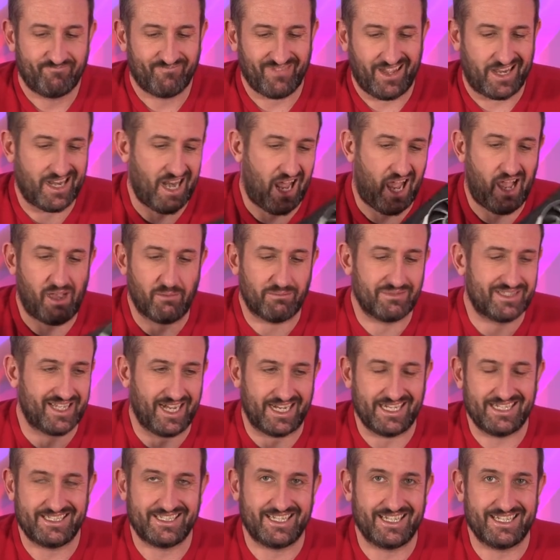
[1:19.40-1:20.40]
an
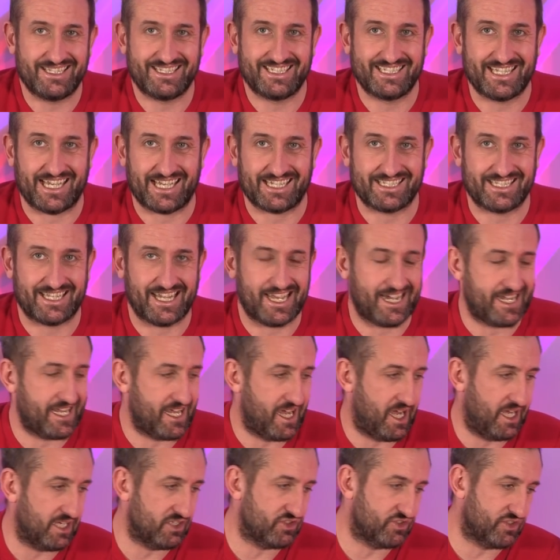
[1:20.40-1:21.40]
updated
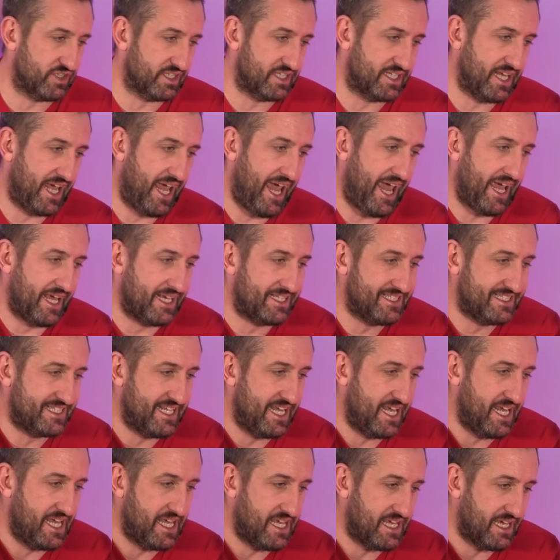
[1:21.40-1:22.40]
6800
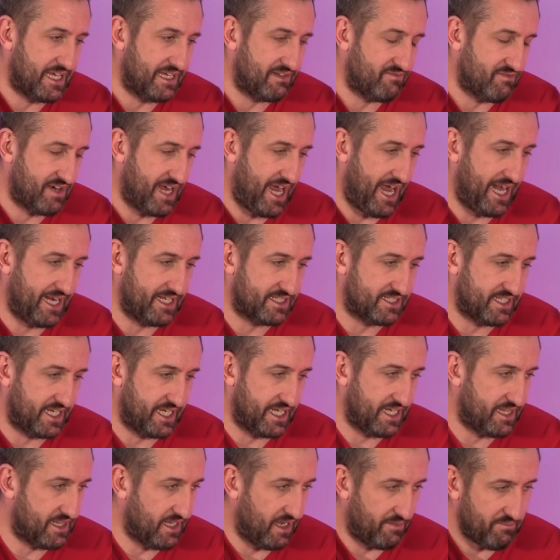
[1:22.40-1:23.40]
XT in
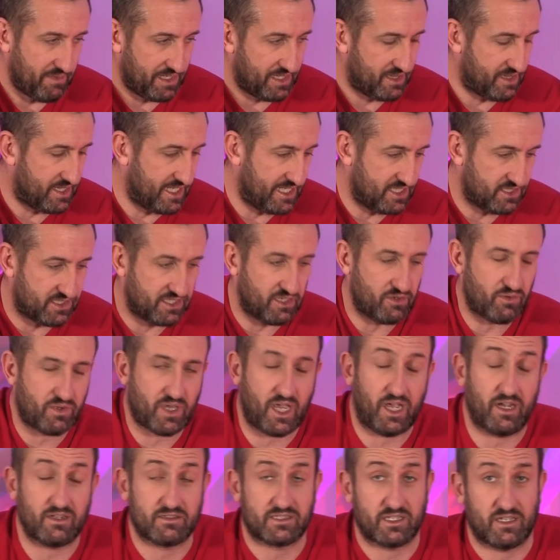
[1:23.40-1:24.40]
reality. I mean, these two
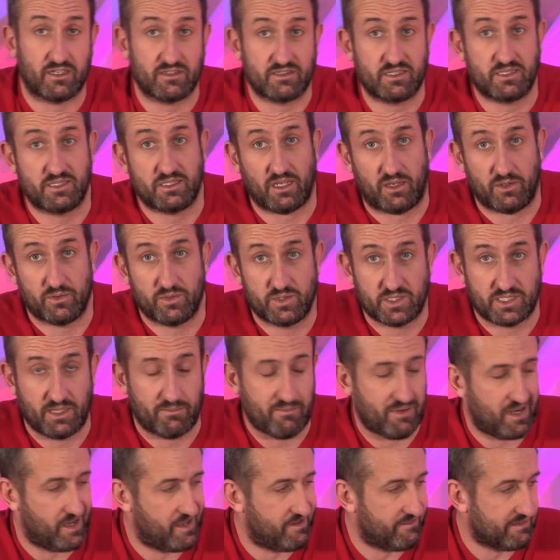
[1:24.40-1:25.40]
cards are so
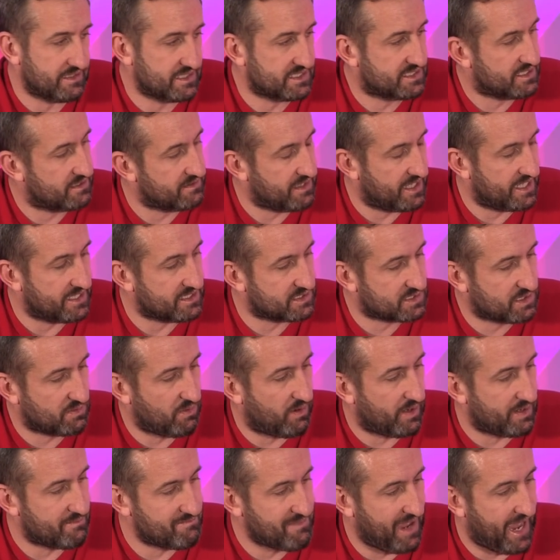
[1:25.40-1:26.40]
similar, it's
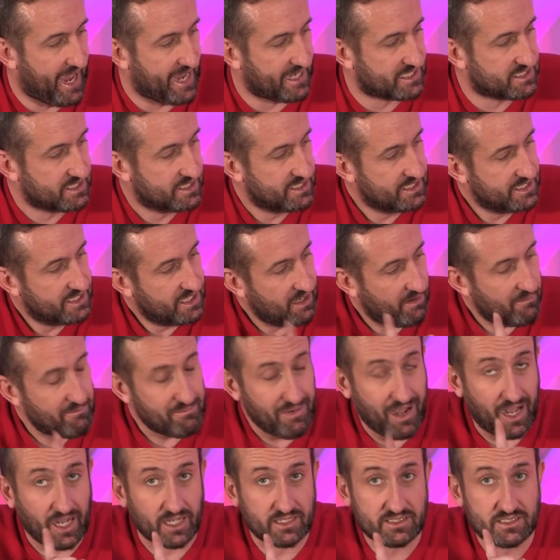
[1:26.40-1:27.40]
quite mad.
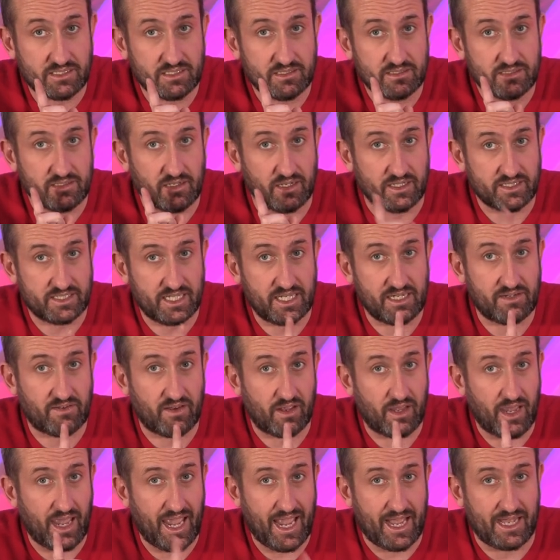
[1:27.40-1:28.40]
But I did
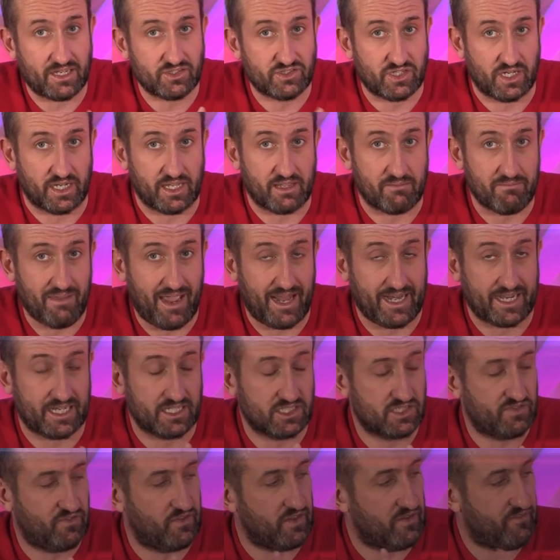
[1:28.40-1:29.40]
actually
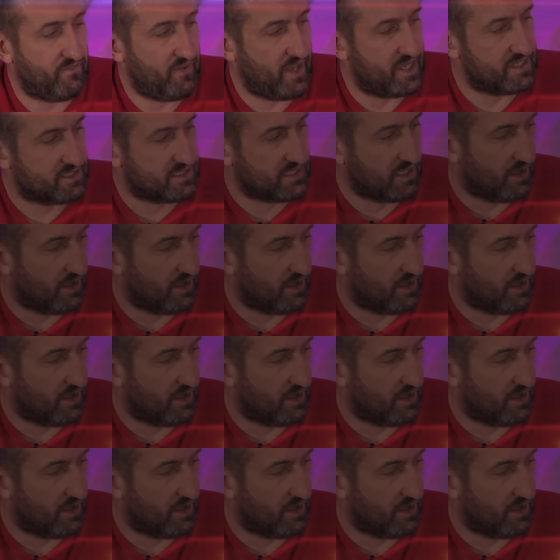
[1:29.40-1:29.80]
manage for the first